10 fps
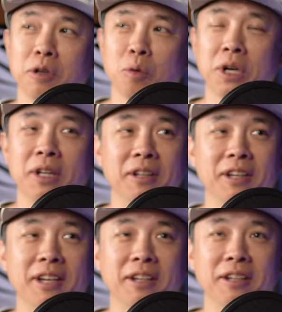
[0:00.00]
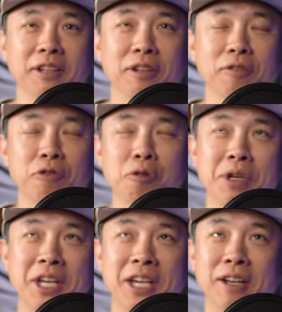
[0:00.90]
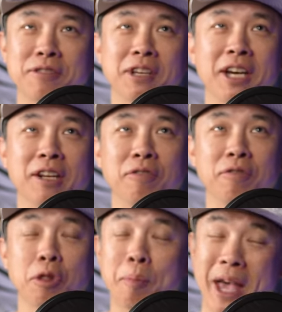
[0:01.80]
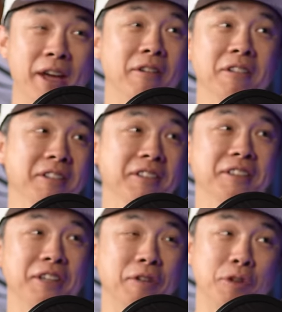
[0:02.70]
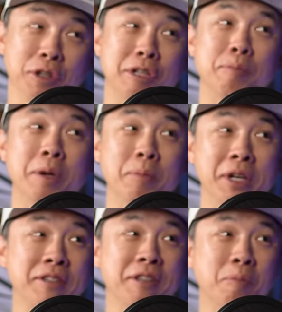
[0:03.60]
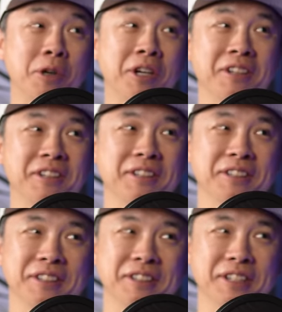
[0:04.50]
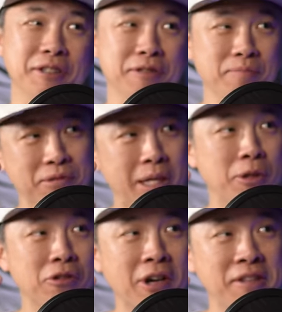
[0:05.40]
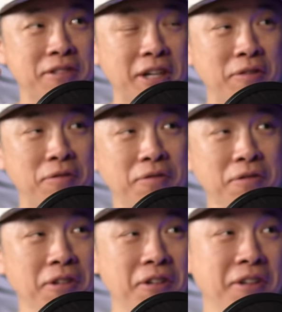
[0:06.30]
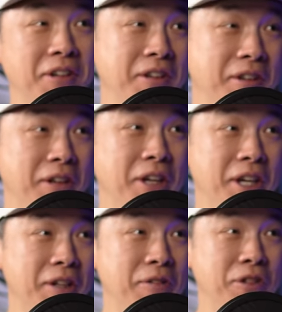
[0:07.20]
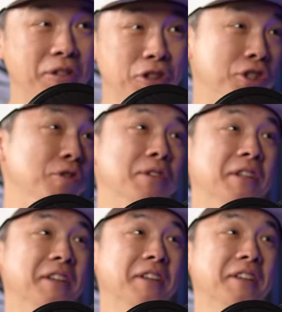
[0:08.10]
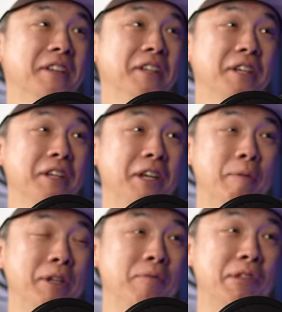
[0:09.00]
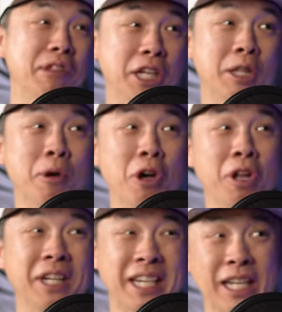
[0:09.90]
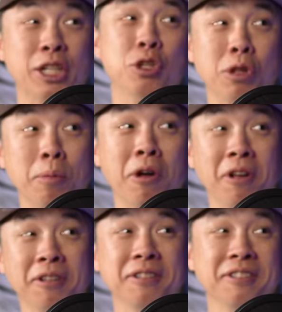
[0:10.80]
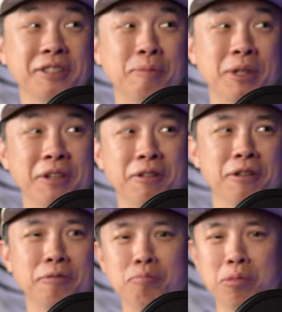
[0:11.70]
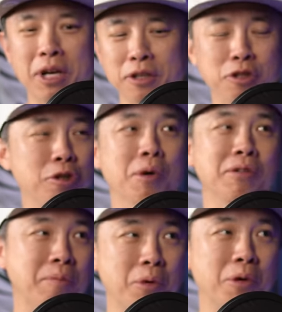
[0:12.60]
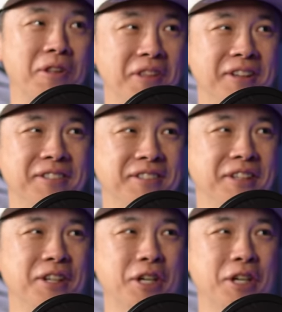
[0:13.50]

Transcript: Well, for me, outside of the paddle, if you're going to spend money somewhere, it's keeping your eyes safe and your shoes. I mean, seeing the ball and getting to the ball to me are the probably the two most important things